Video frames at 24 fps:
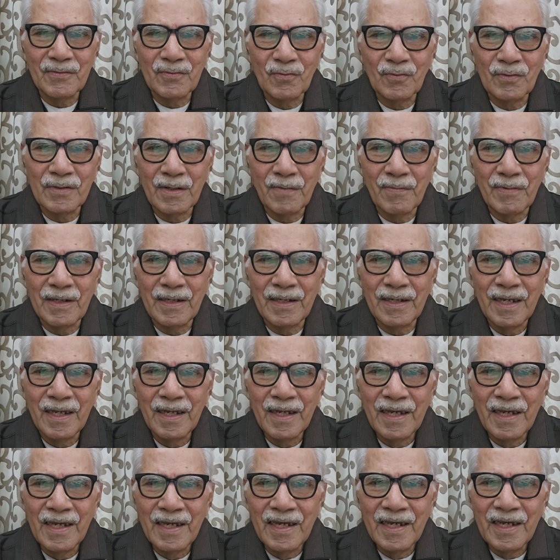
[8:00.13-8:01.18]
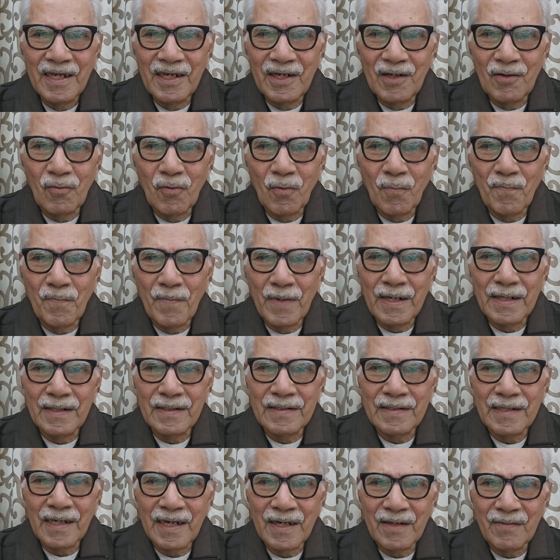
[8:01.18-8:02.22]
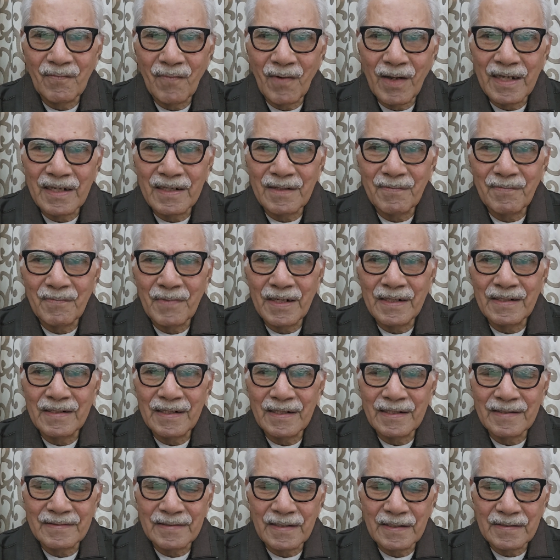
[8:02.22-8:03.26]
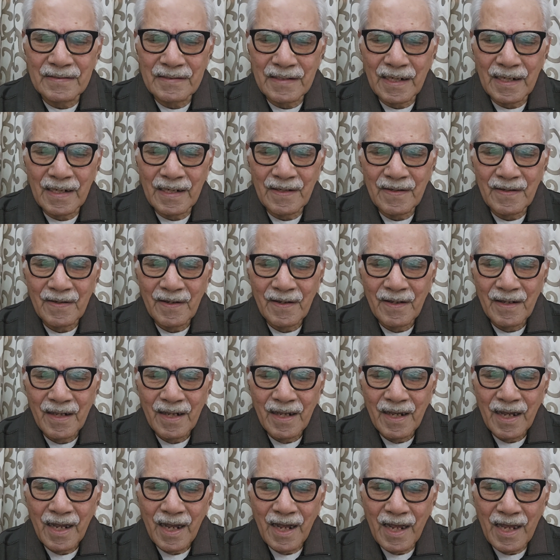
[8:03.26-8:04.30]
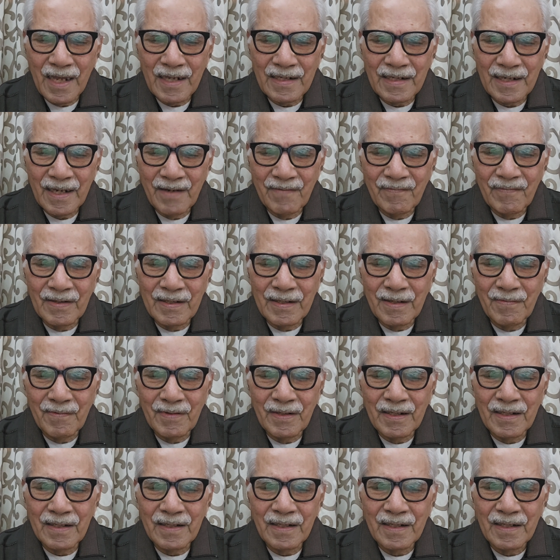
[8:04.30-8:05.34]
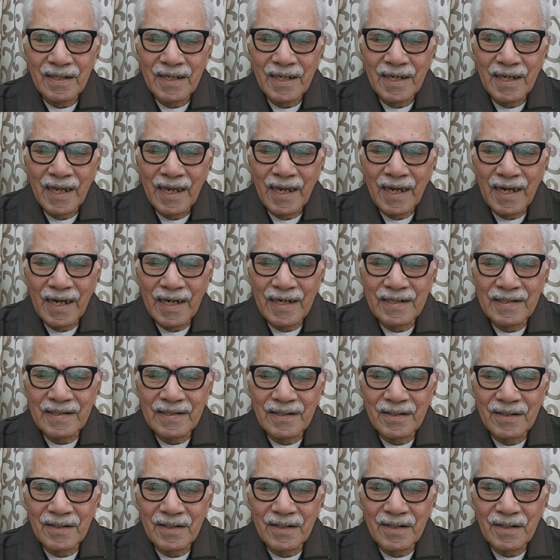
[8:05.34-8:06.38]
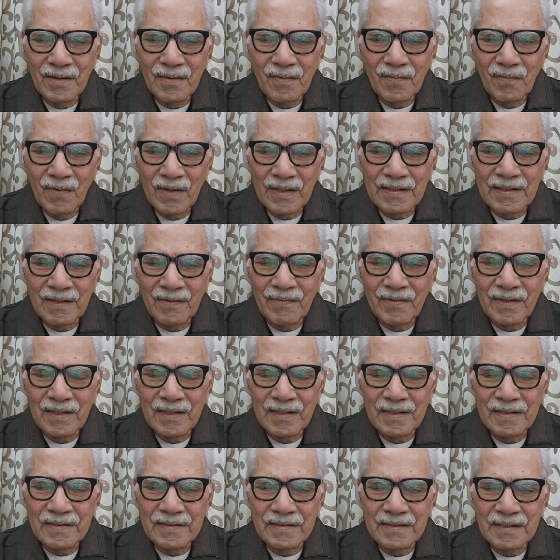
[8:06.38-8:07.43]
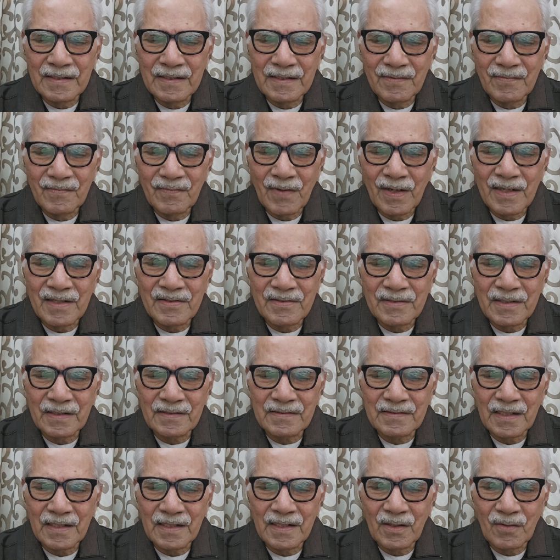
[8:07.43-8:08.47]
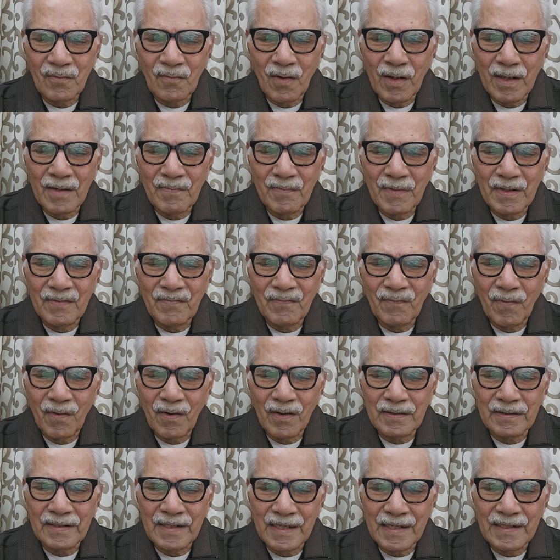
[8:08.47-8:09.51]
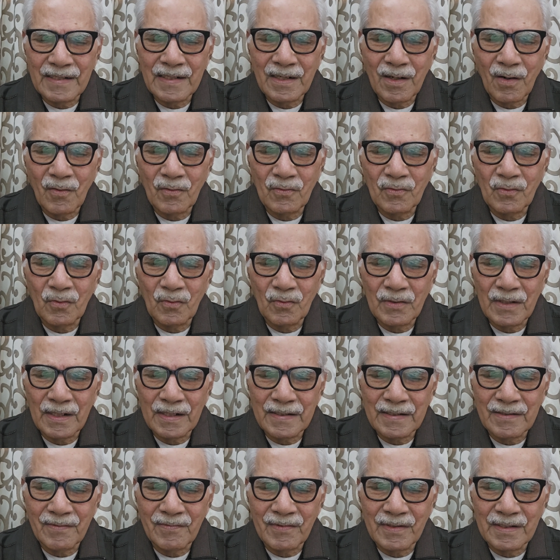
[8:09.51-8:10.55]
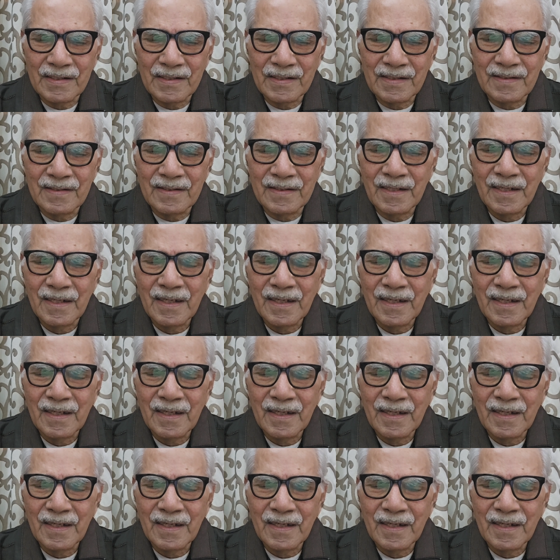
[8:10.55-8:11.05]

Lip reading: suitable equipment, environment, etc., are available, and whatever is the infrastructure requirement for carrying out those activities,